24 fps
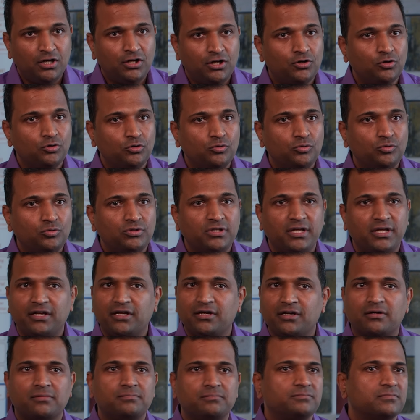to
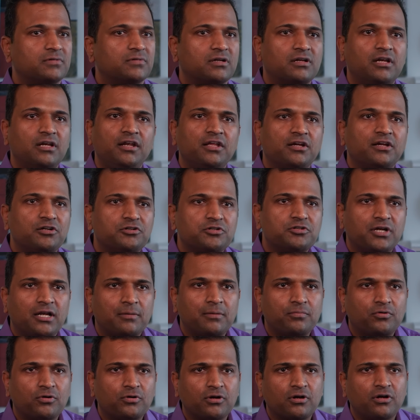their clinical trial
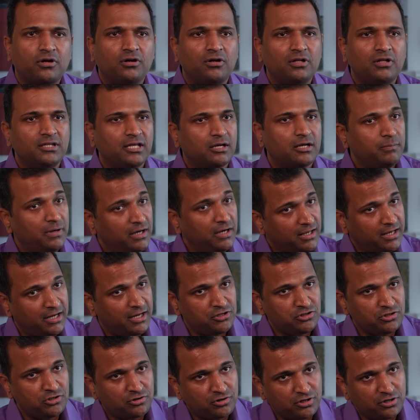protocol, their
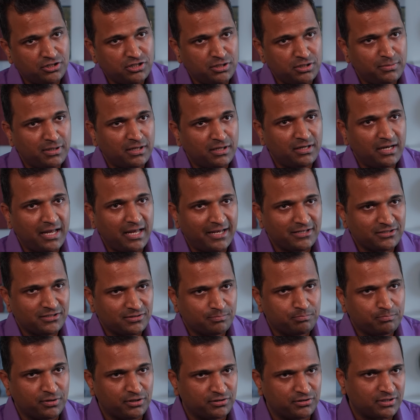medication regimen
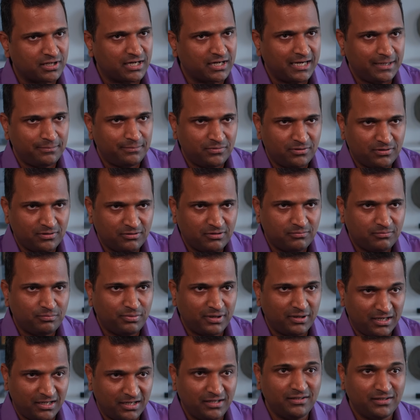as prescribed
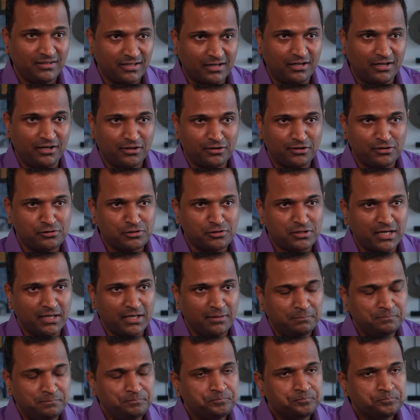by in the clinical
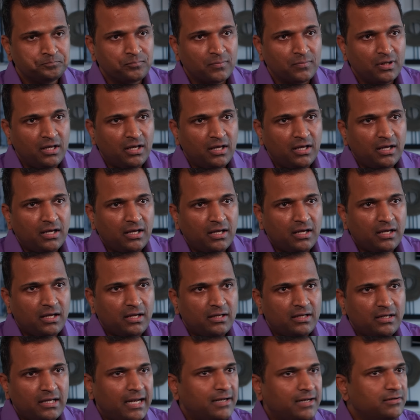trial.
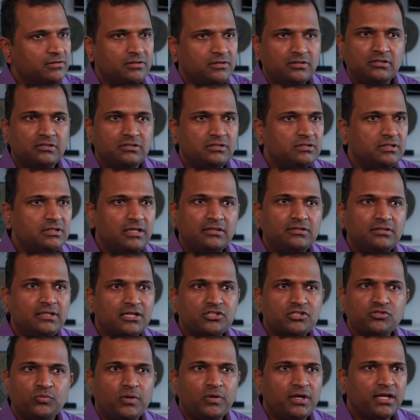And
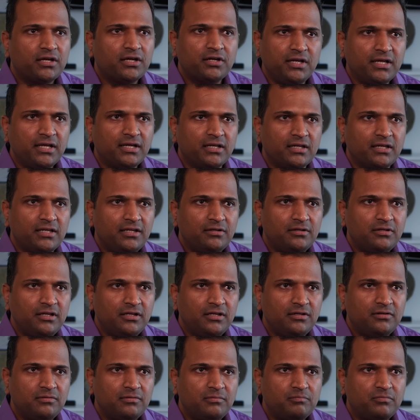that's very critical
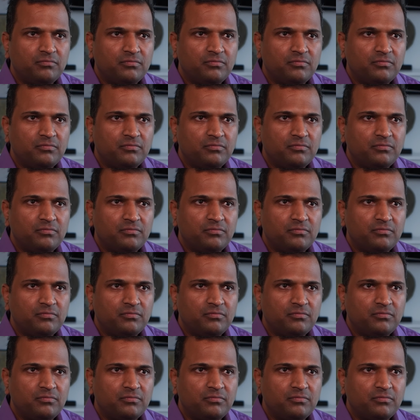in